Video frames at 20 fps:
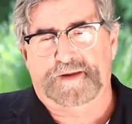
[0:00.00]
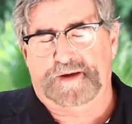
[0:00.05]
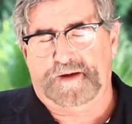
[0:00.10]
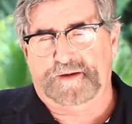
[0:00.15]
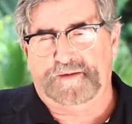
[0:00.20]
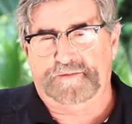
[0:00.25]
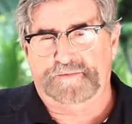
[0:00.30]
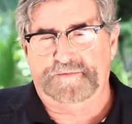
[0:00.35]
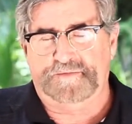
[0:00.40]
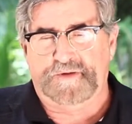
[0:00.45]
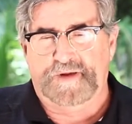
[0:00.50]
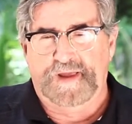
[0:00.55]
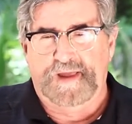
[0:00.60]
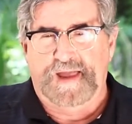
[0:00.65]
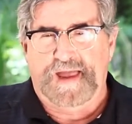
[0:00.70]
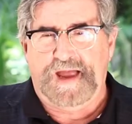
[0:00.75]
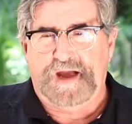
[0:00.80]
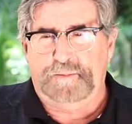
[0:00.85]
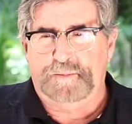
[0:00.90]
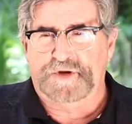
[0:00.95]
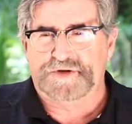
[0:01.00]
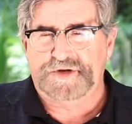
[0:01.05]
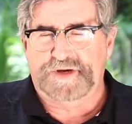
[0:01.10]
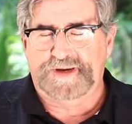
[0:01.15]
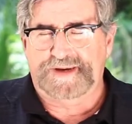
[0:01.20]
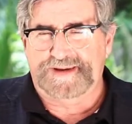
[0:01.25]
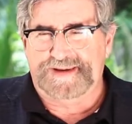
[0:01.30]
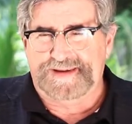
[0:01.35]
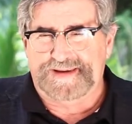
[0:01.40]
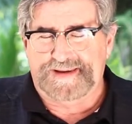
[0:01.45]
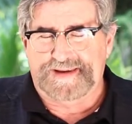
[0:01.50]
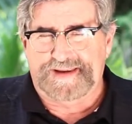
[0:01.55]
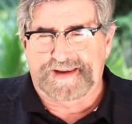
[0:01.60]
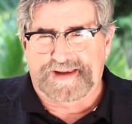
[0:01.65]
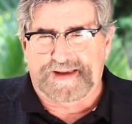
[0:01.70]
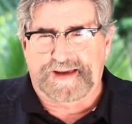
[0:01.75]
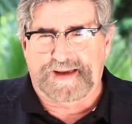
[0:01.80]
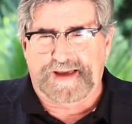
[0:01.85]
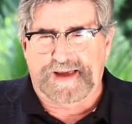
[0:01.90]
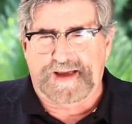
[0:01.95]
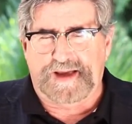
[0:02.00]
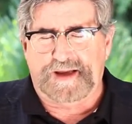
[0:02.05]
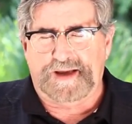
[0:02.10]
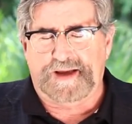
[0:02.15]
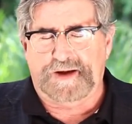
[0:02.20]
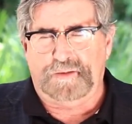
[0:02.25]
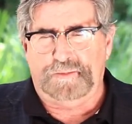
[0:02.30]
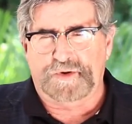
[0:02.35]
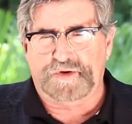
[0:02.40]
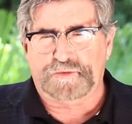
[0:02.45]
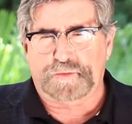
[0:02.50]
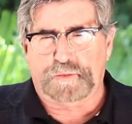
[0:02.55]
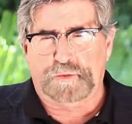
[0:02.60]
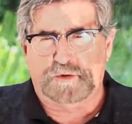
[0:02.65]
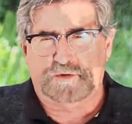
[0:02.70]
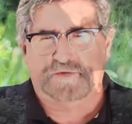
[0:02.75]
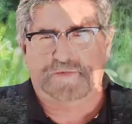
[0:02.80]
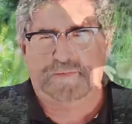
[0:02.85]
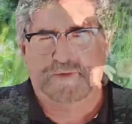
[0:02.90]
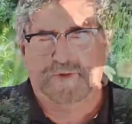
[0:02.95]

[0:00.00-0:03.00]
of how much worse